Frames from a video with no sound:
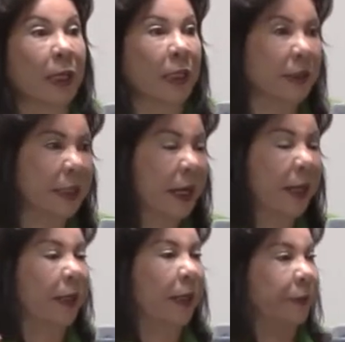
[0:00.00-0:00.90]
it needs to
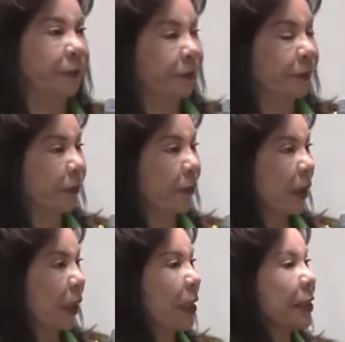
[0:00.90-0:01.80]
be thrown out.
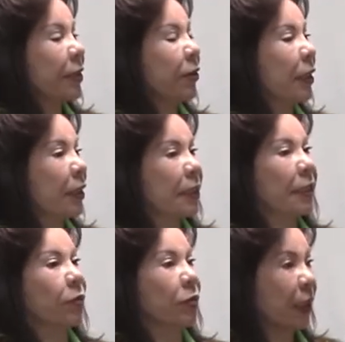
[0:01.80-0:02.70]
And the Lord
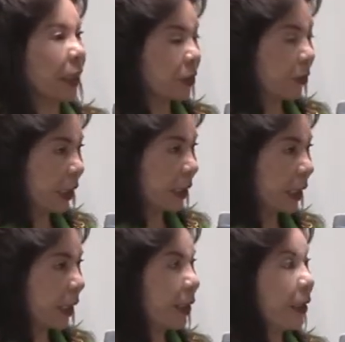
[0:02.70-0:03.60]
tells them, you are
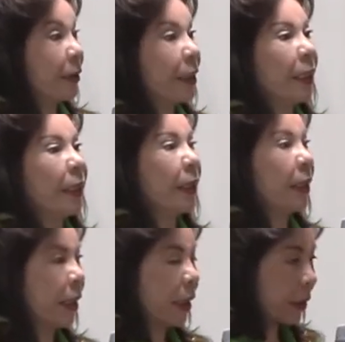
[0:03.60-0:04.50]
the salt,
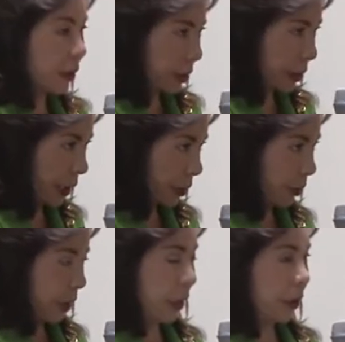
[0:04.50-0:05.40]
and you
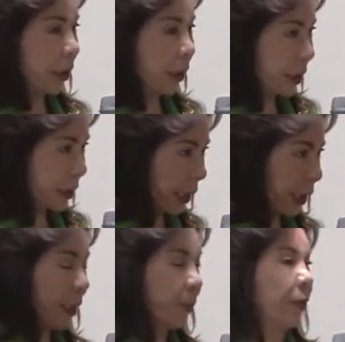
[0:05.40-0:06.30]
need
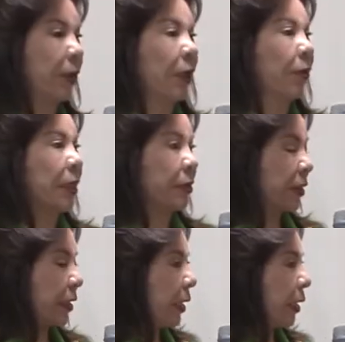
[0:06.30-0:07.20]
to give
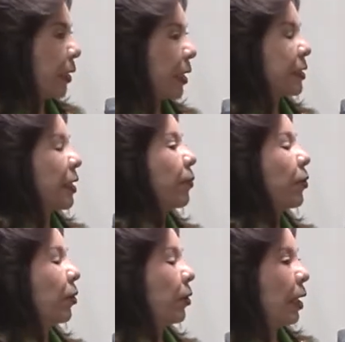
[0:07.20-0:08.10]
flavor. That's
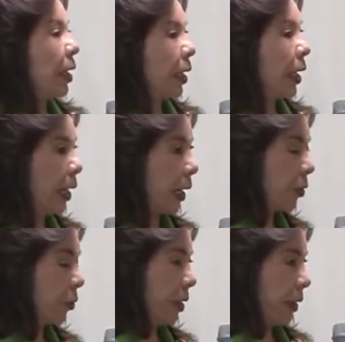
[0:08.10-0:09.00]
how you
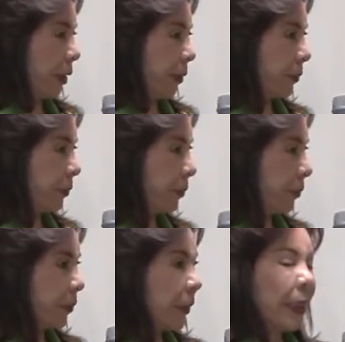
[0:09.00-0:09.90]
season food.
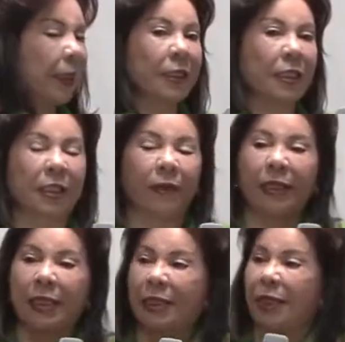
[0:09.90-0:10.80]
So he
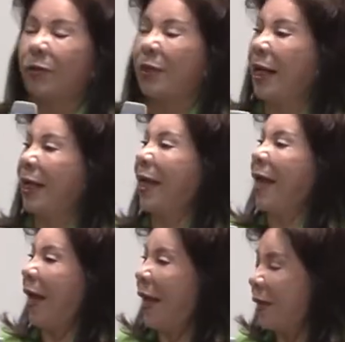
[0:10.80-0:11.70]
was saying to them,
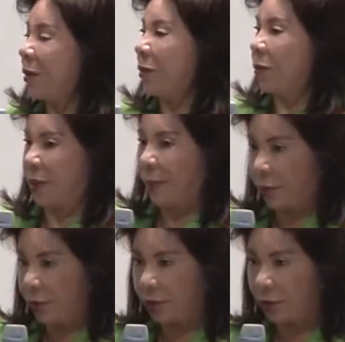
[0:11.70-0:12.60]
you, the
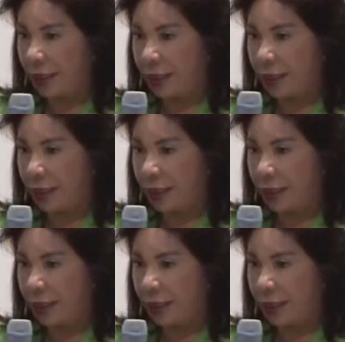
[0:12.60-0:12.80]
apostles,